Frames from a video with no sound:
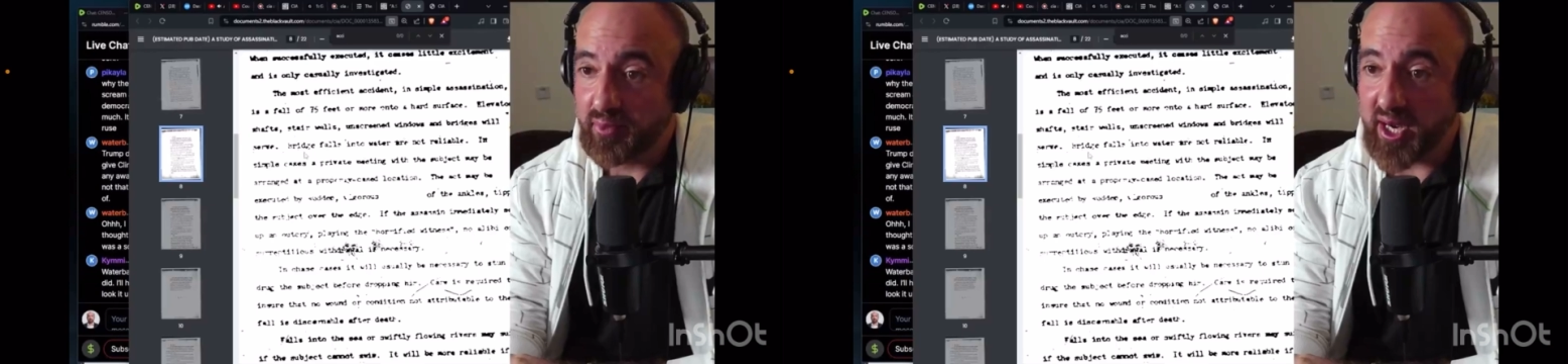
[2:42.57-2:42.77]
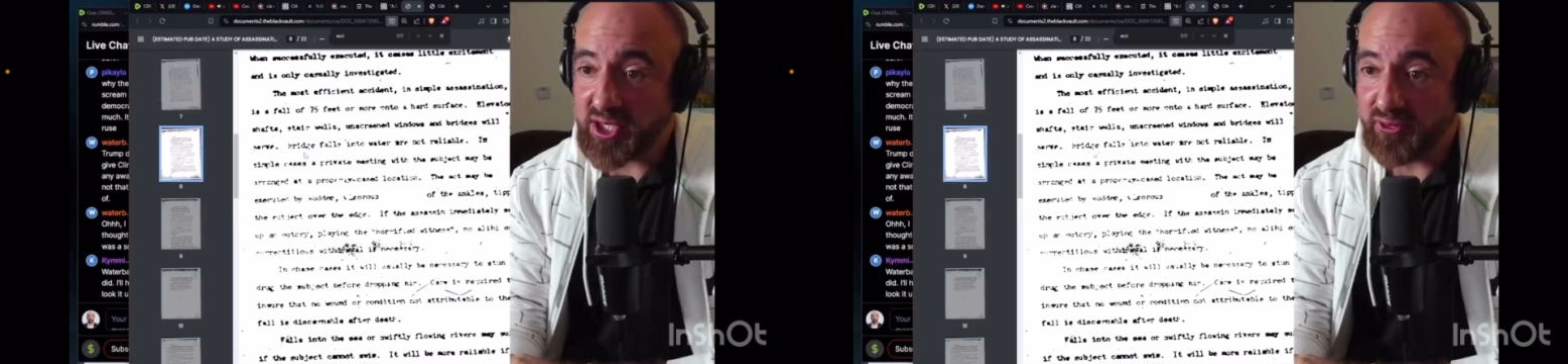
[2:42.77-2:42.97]

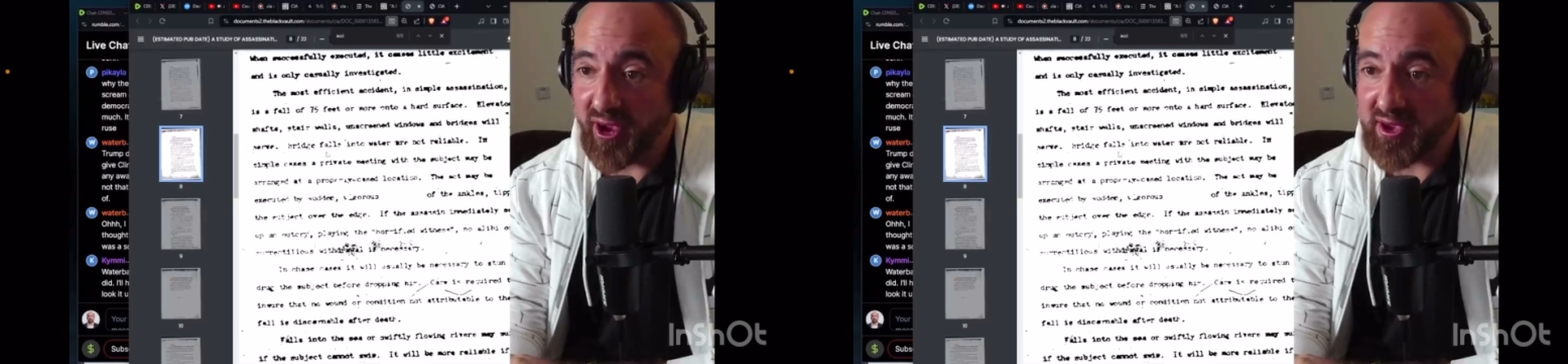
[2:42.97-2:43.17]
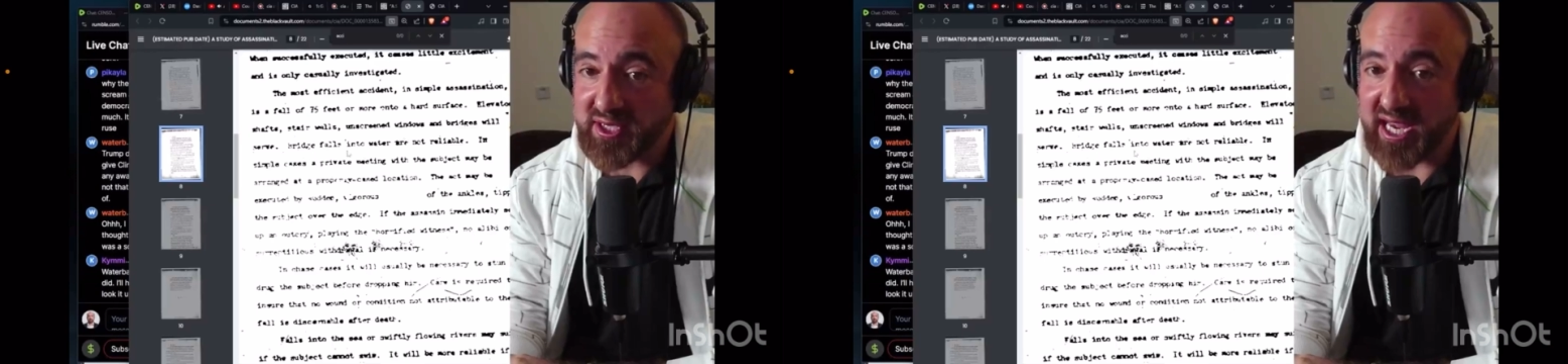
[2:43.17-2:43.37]
Bridge
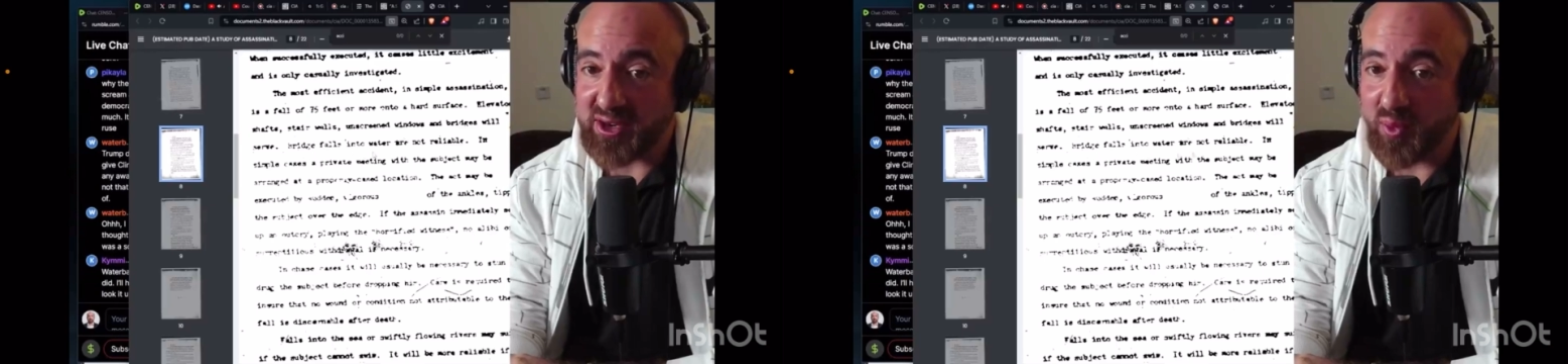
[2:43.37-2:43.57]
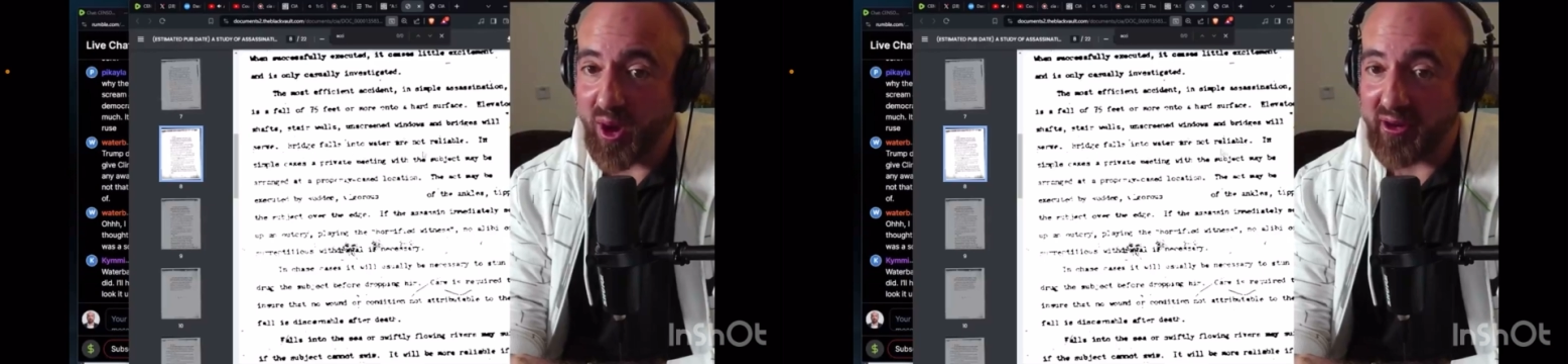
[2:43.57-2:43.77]
falls
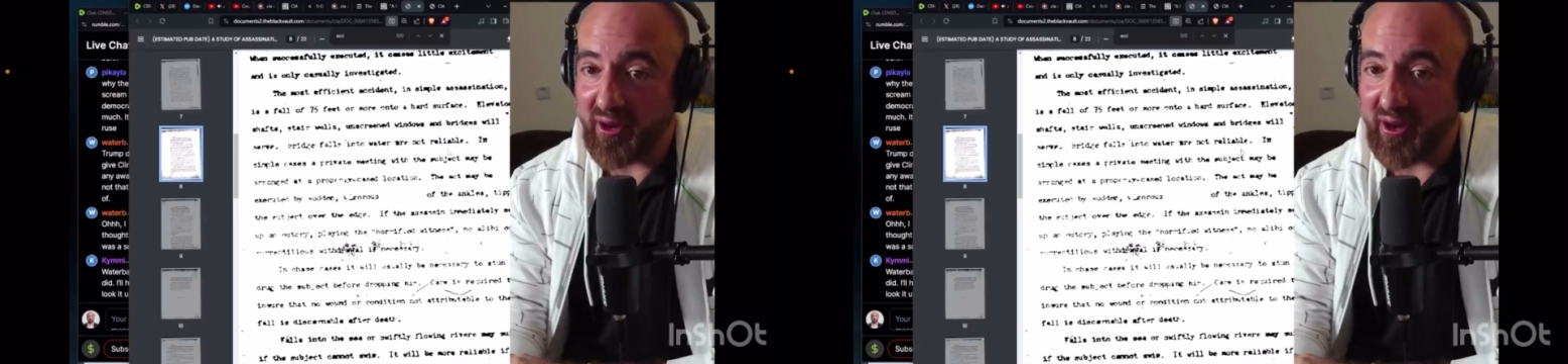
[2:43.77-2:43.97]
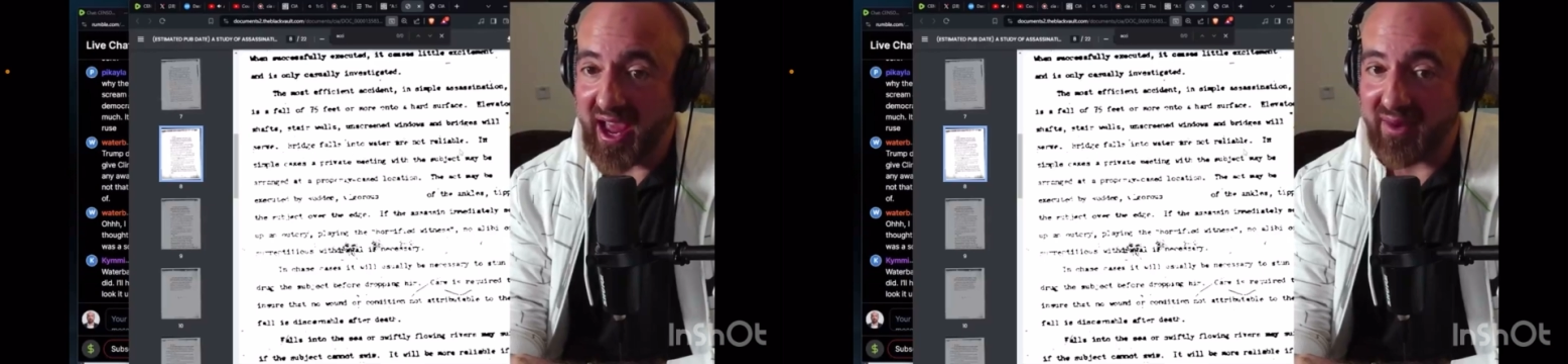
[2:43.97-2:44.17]
into
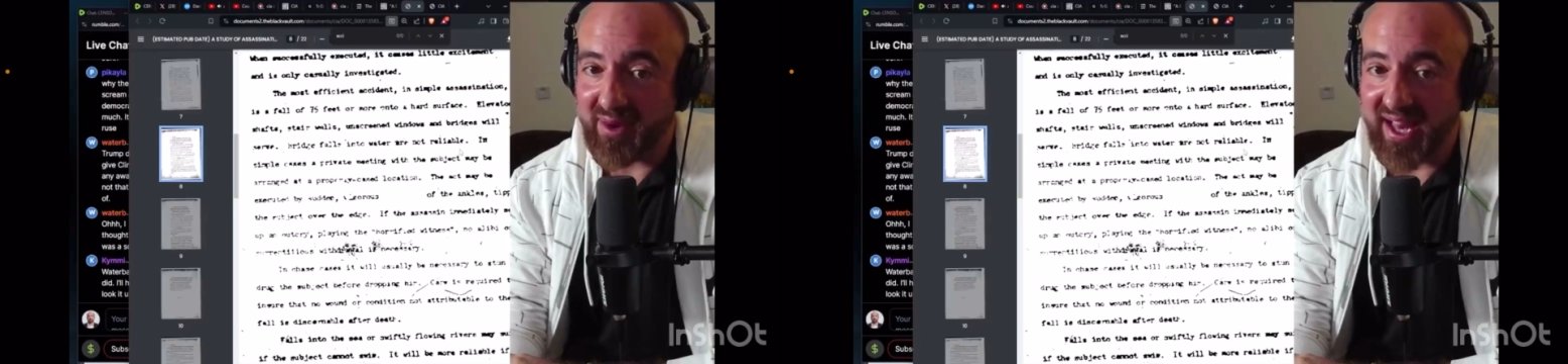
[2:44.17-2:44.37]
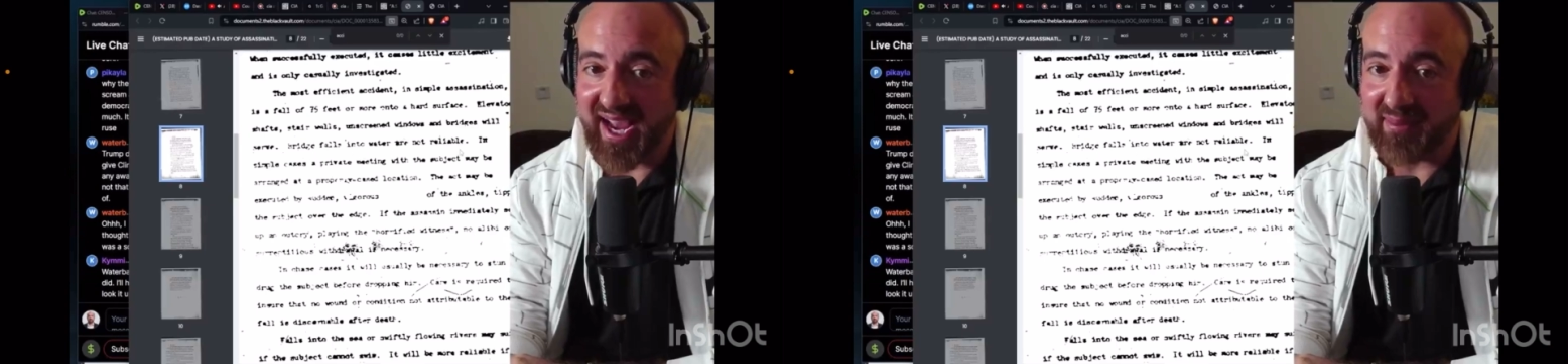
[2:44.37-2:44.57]
water are not
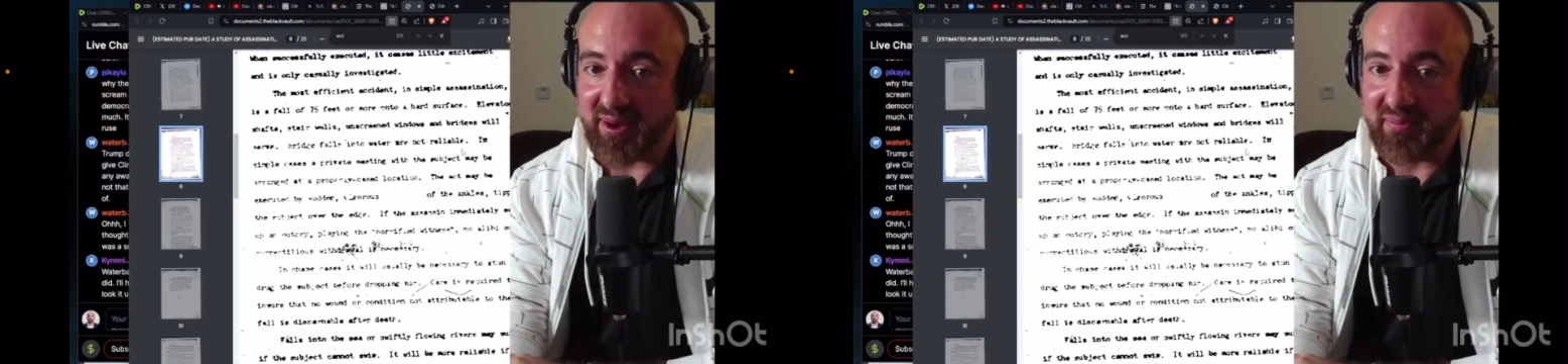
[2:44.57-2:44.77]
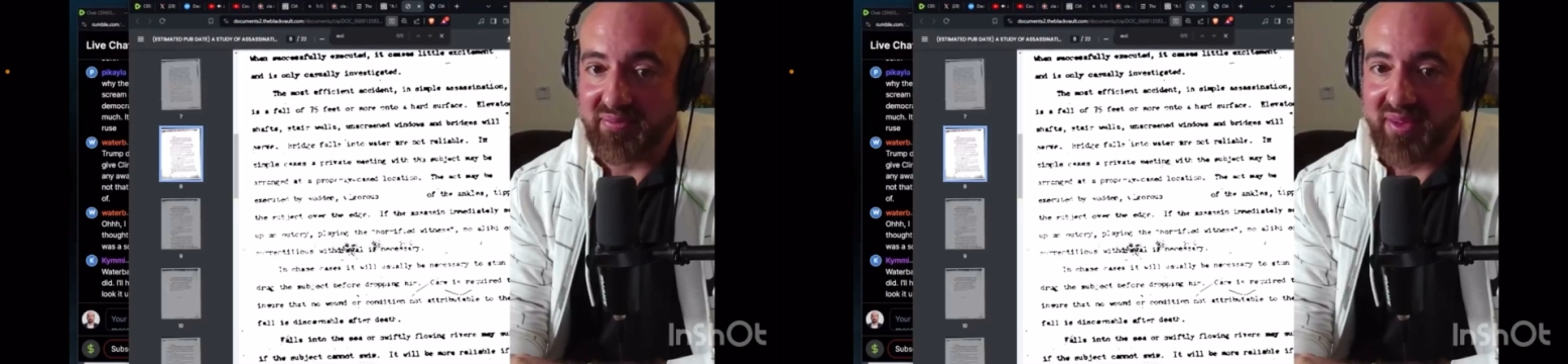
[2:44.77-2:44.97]
reliable.